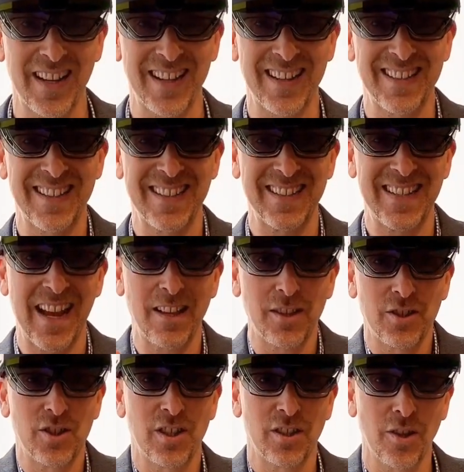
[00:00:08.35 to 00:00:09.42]
it is
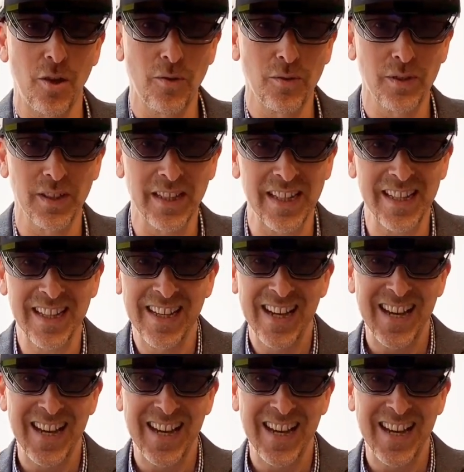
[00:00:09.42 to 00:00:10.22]
intelligent locally,